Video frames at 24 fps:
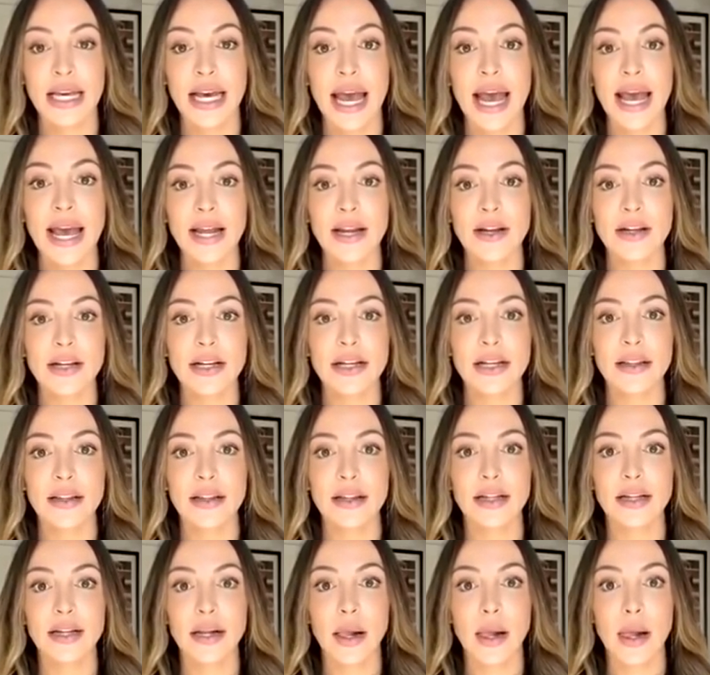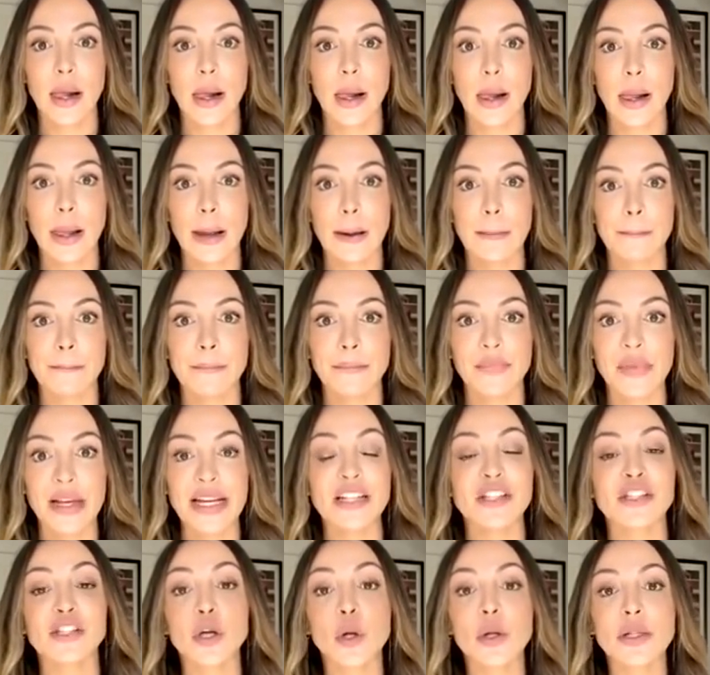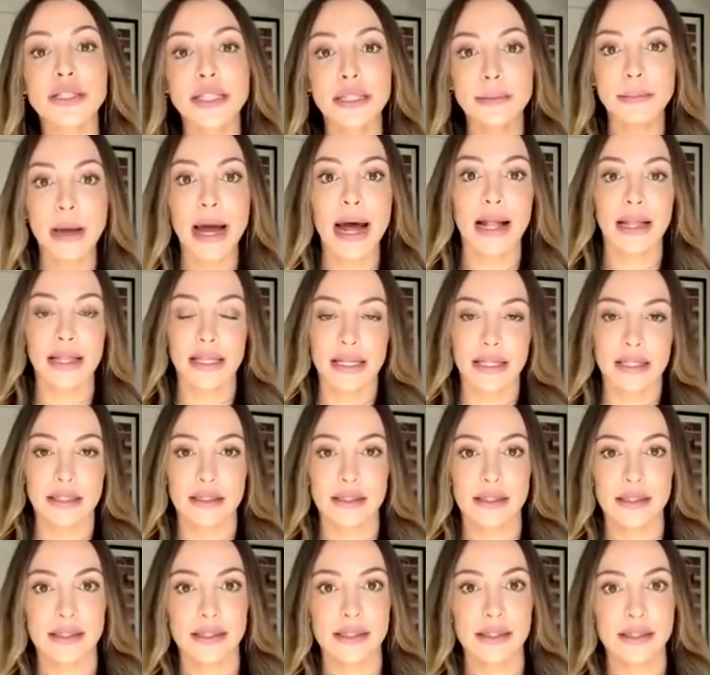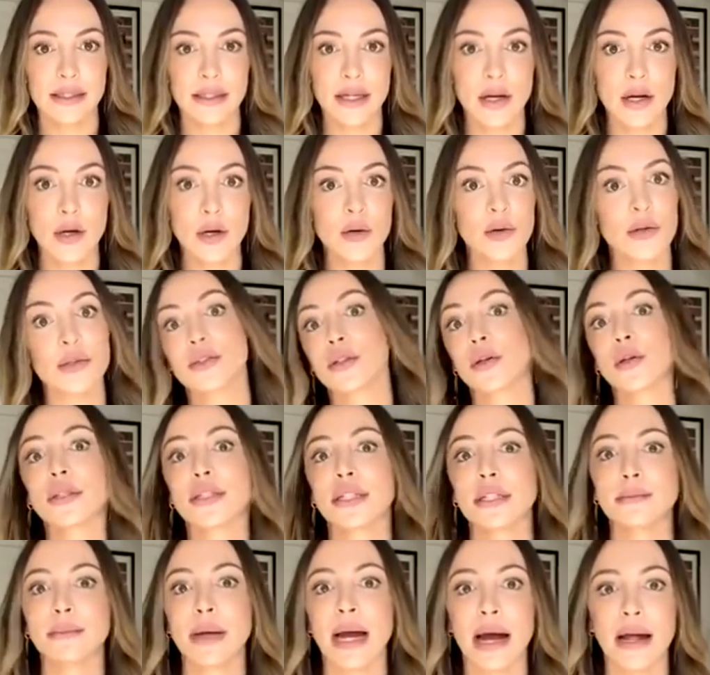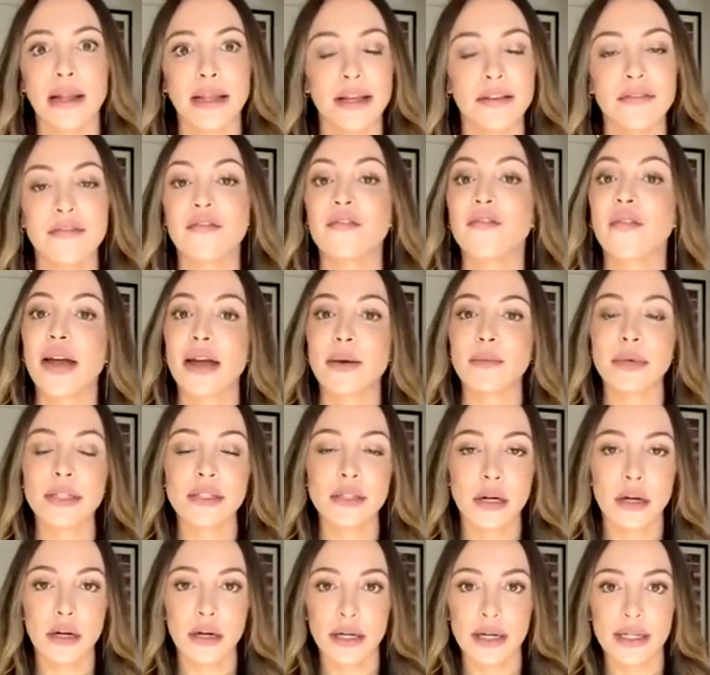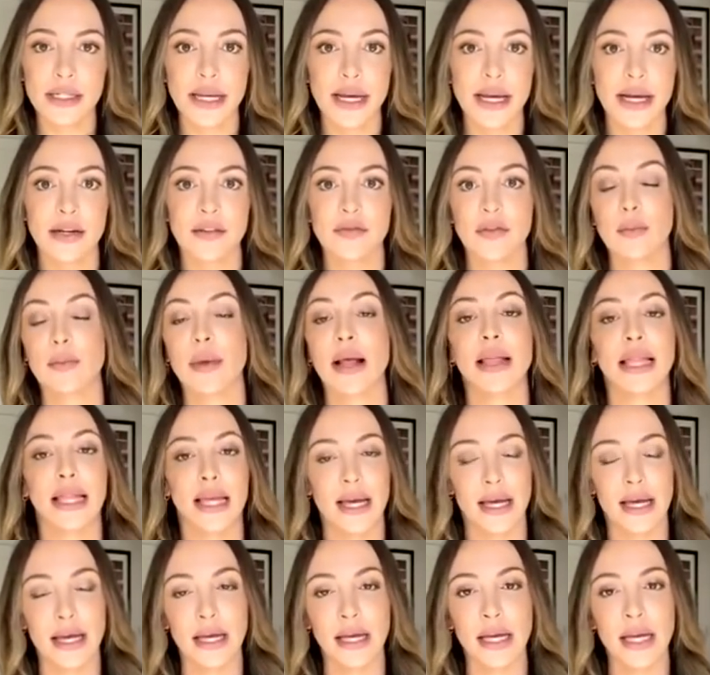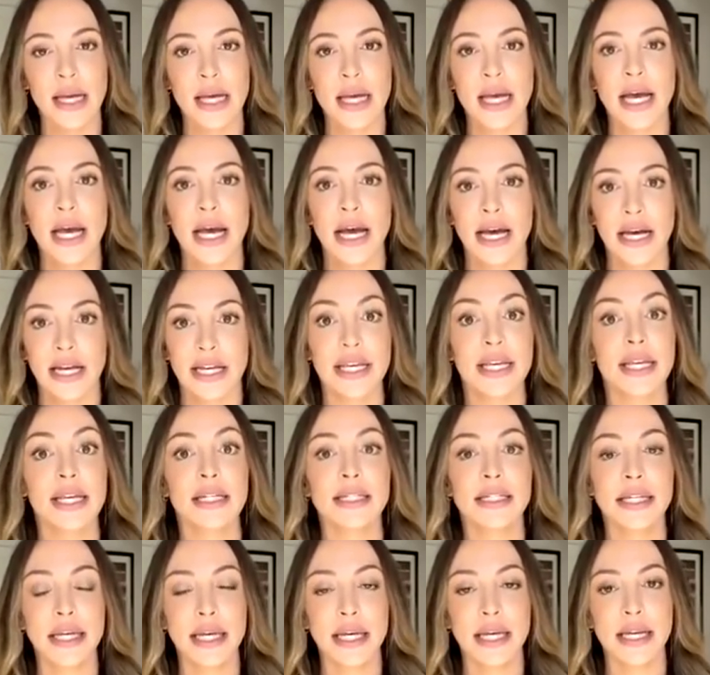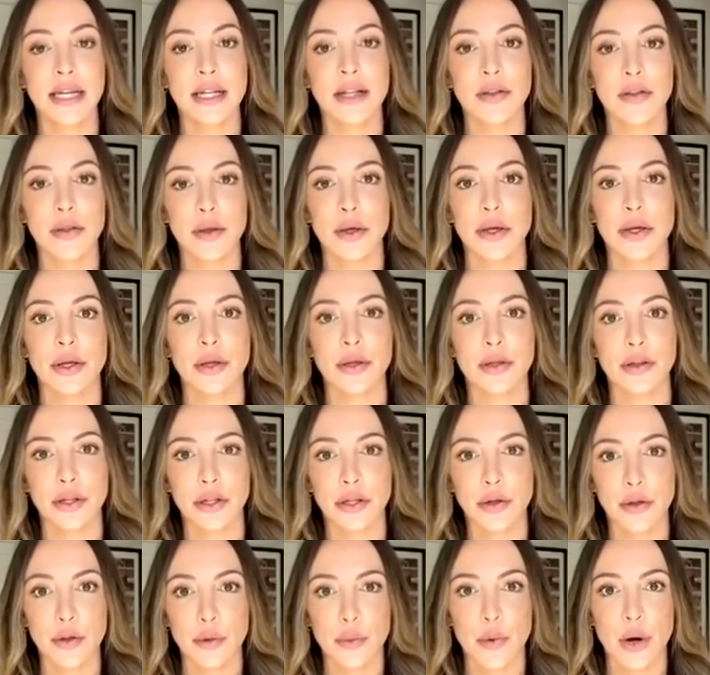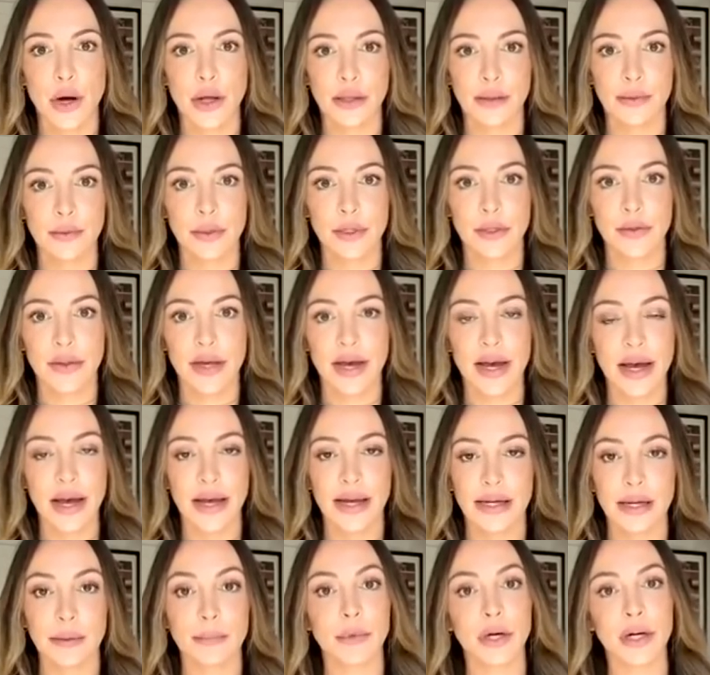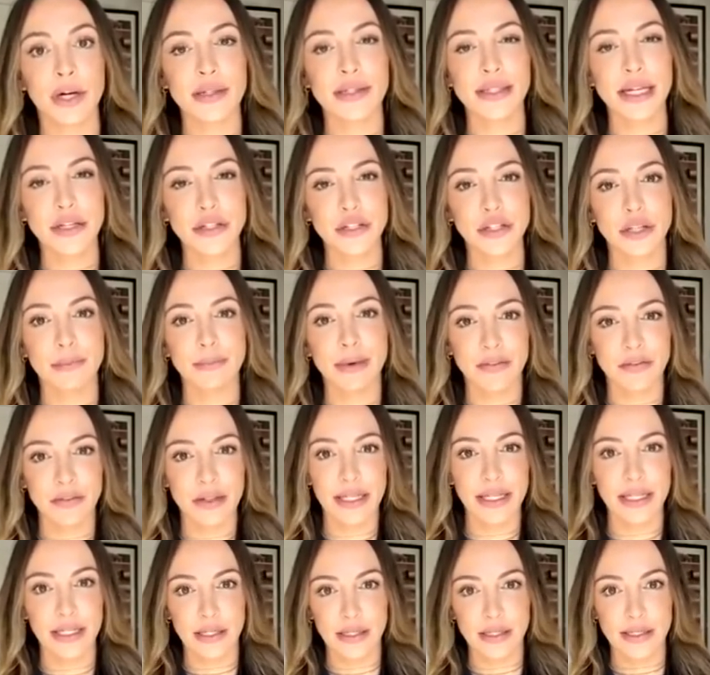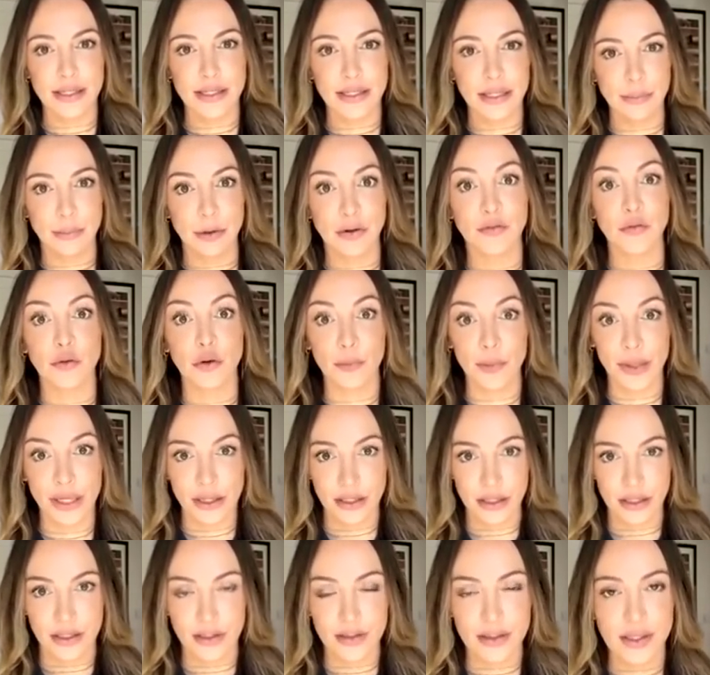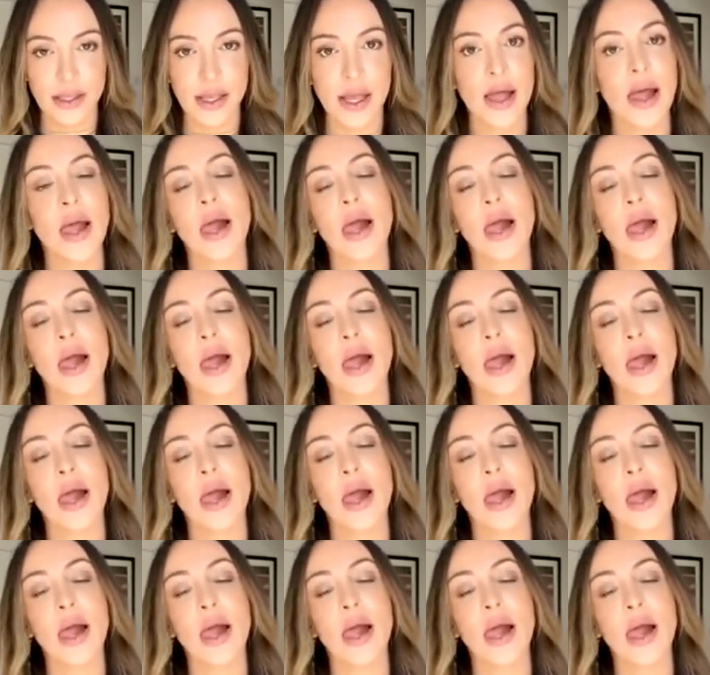And who's the architect? It's Zoltan Pali. So Zoltan Pali, famous architect from LA. Uh, he did the you know the wall the Annenberg Center in Beverly Hills, yeah, the, Wall the Performing Arts, yeah.